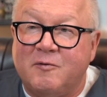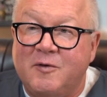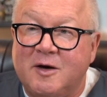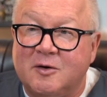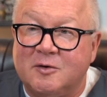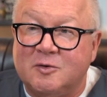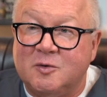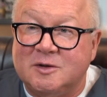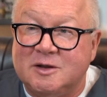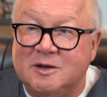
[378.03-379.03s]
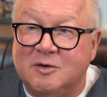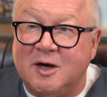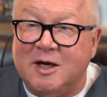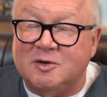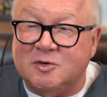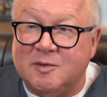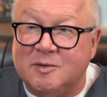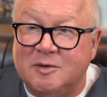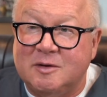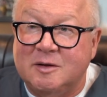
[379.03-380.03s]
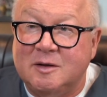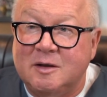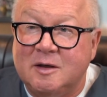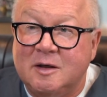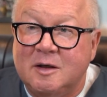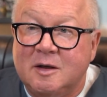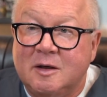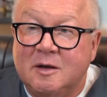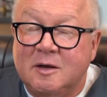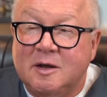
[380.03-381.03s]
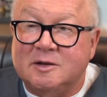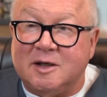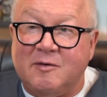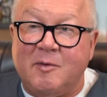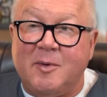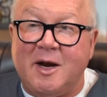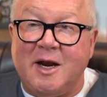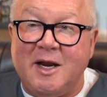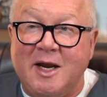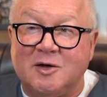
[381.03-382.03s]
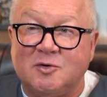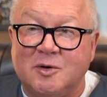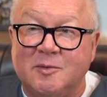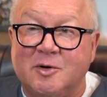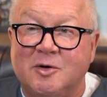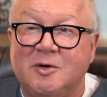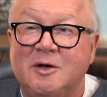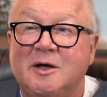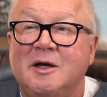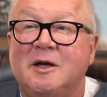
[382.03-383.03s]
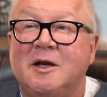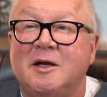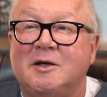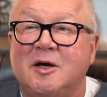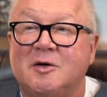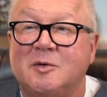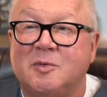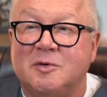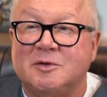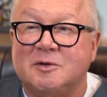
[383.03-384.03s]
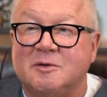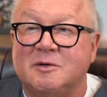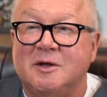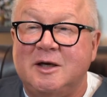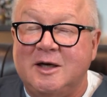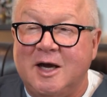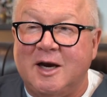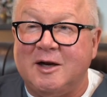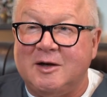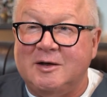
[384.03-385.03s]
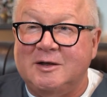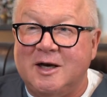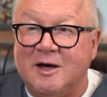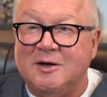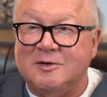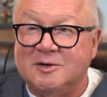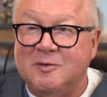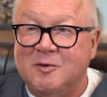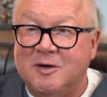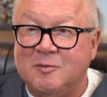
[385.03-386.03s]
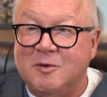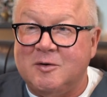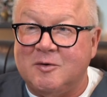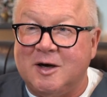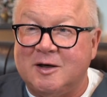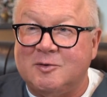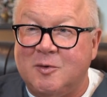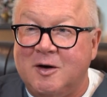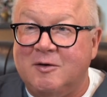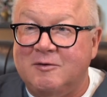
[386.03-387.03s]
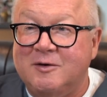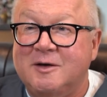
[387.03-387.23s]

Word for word: finger twitching or hand tremor. Yeah, I guess. Instead of a benign hand tremor, like Dr. Purser idiotically diagnosed you with when you were like 12,